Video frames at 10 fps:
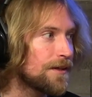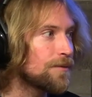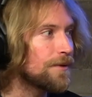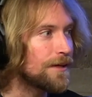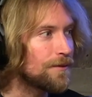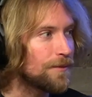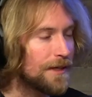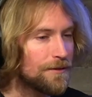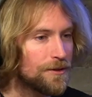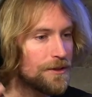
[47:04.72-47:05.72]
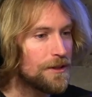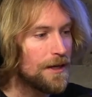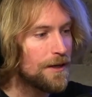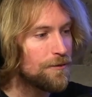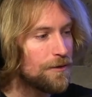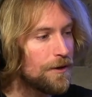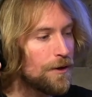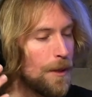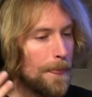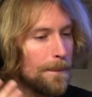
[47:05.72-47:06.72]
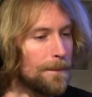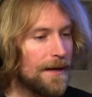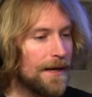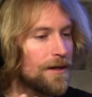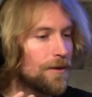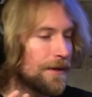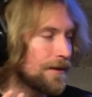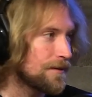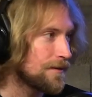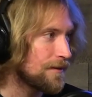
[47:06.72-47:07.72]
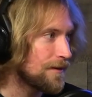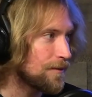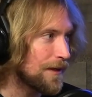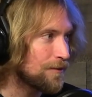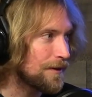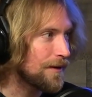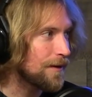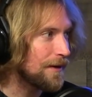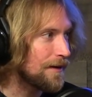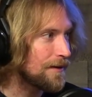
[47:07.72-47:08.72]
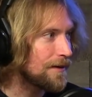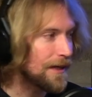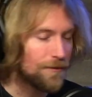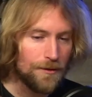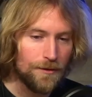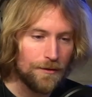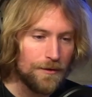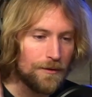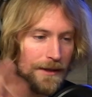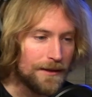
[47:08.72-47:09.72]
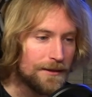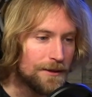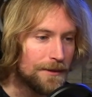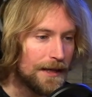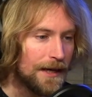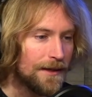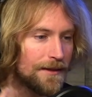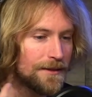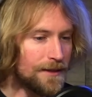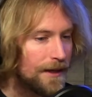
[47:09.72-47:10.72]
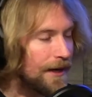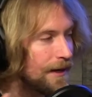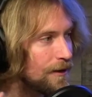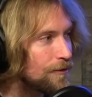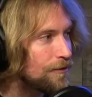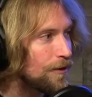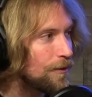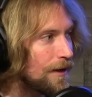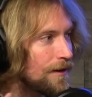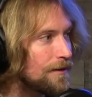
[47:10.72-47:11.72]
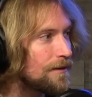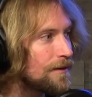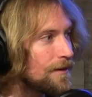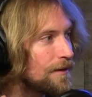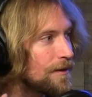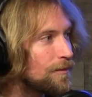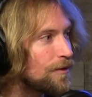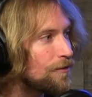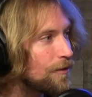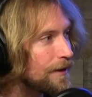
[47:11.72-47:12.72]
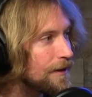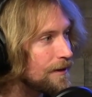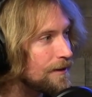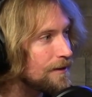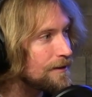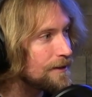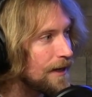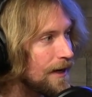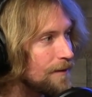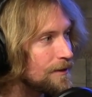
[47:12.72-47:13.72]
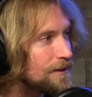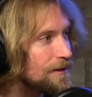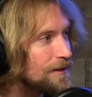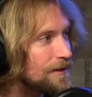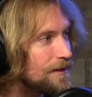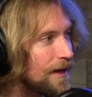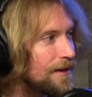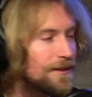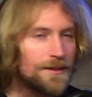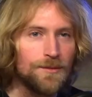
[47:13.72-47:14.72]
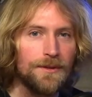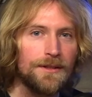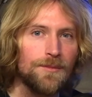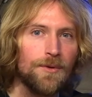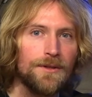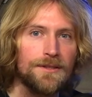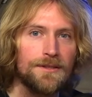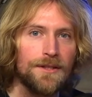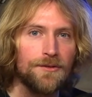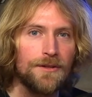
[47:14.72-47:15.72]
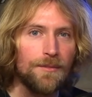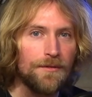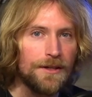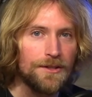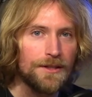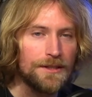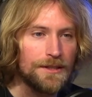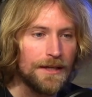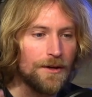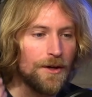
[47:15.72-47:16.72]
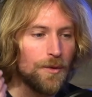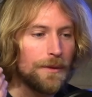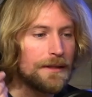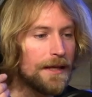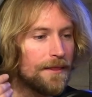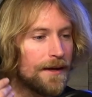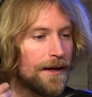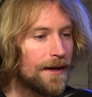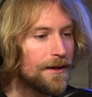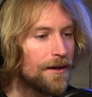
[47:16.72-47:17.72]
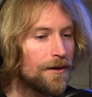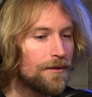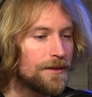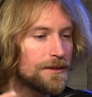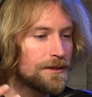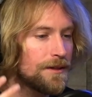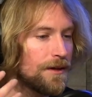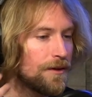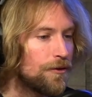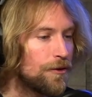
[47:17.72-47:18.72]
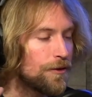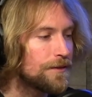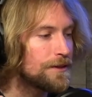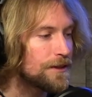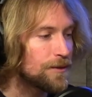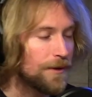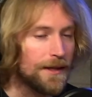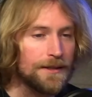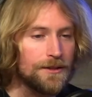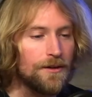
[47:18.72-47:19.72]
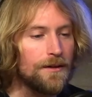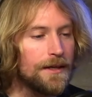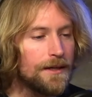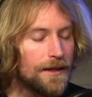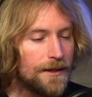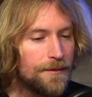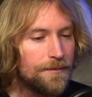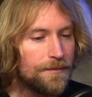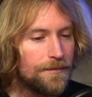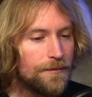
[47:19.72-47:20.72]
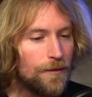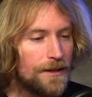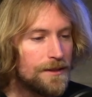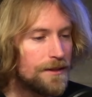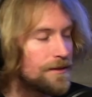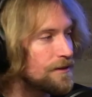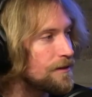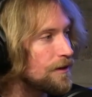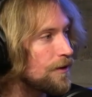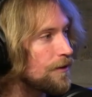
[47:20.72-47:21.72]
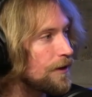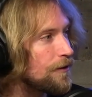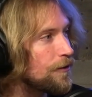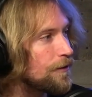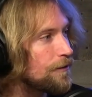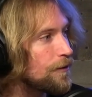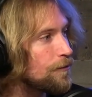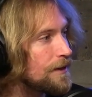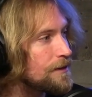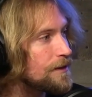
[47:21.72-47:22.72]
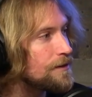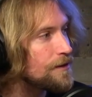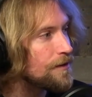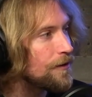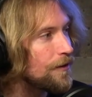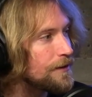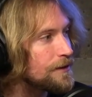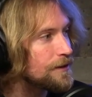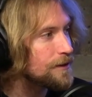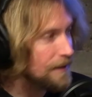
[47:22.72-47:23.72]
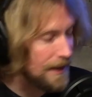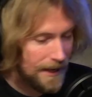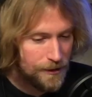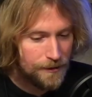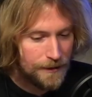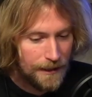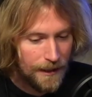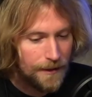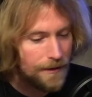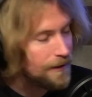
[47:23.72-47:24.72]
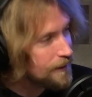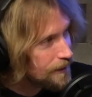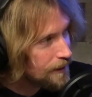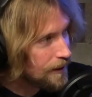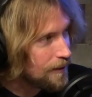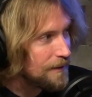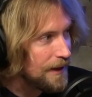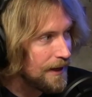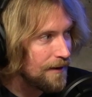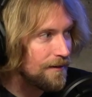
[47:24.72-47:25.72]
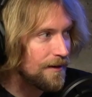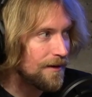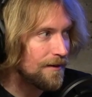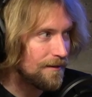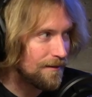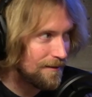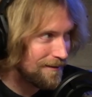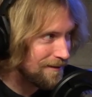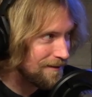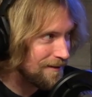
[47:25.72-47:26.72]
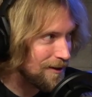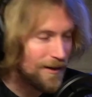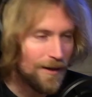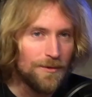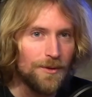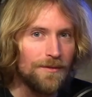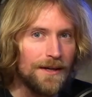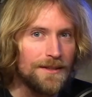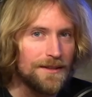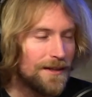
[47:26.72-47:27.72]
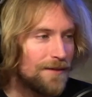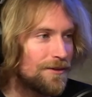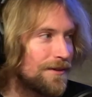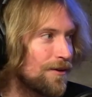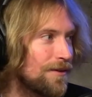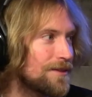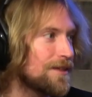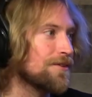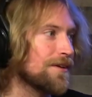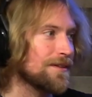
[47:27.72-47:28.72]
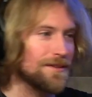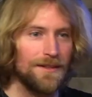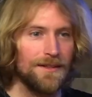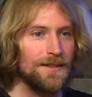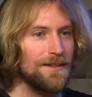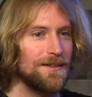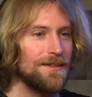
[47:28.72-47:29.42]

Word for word: it, whatever, whatever. So there's a lot of echoing in a way if we think about it. Like if you oh. if you yell into a canyon, it's going to echo for a while before it stops. And this mm. is hmm. what the importance of sensory deprivation is: is that we let that echo, this nervous system, what I like to call like um, resonance mm. you know mm. like nerve the resonance in the nervous system actually kind of come down and you know come to a reticent level and then all of a sudden you're at this like